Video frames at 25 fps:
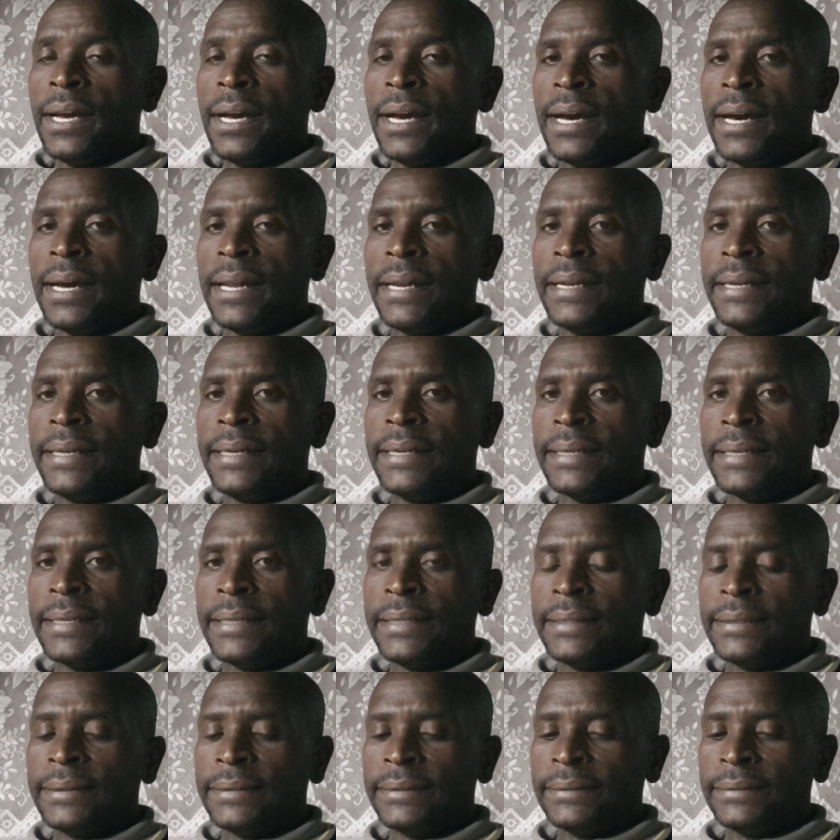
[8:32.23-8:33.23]
And
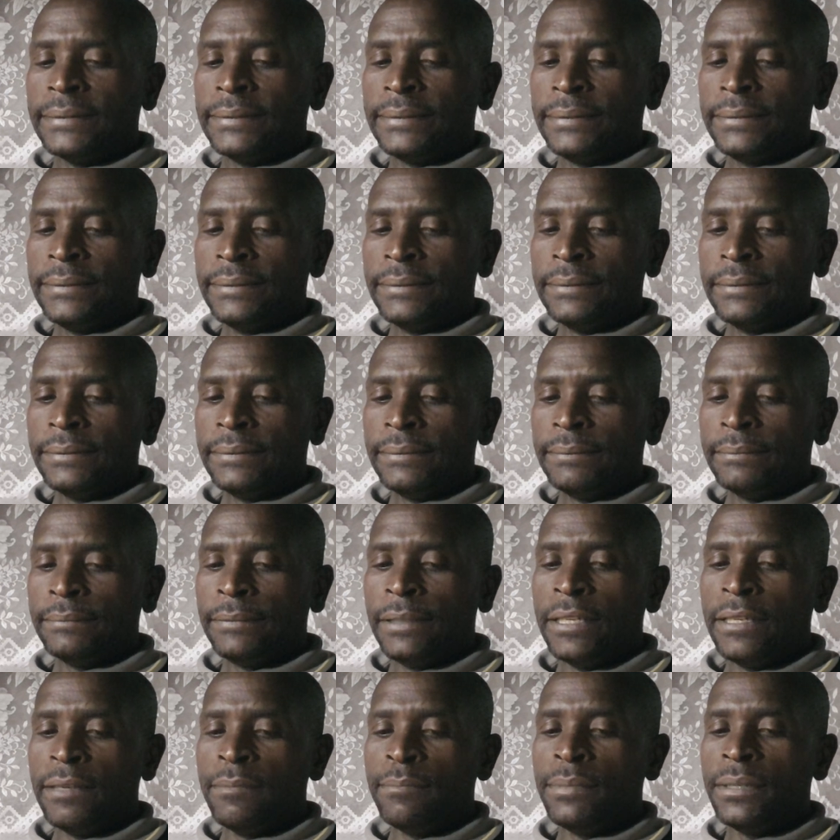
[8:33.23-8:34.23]

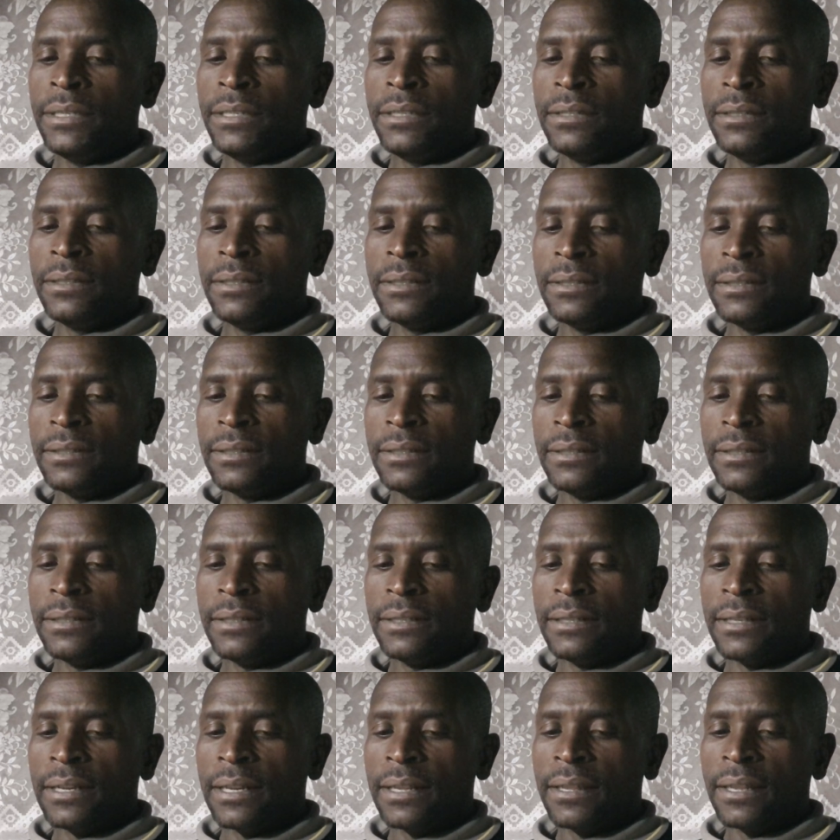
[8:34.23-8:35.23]
maybe
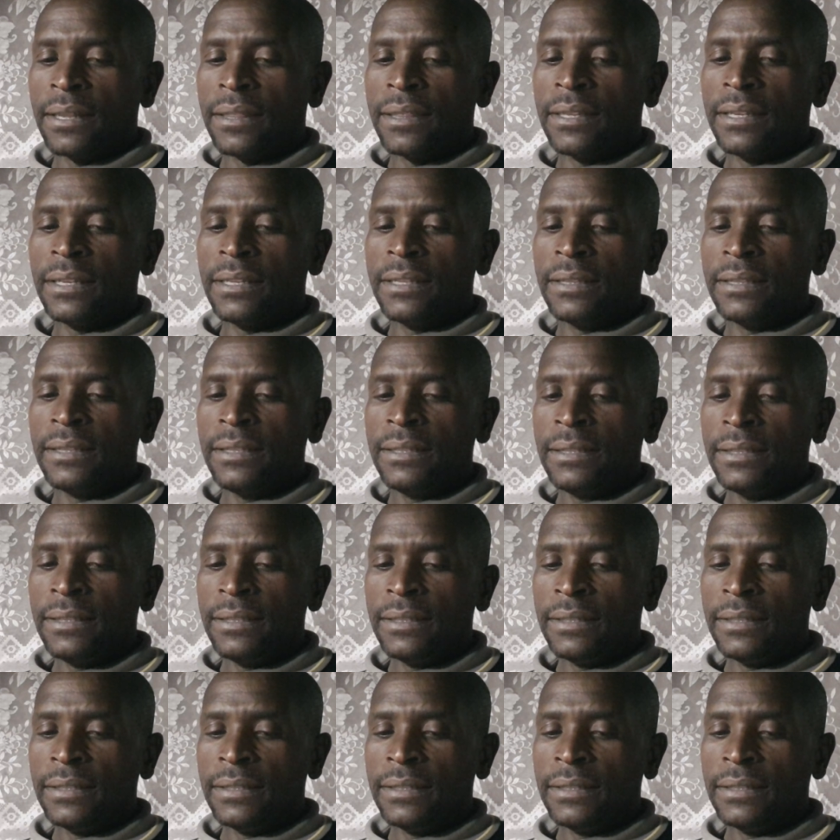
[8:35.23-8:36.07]
another thing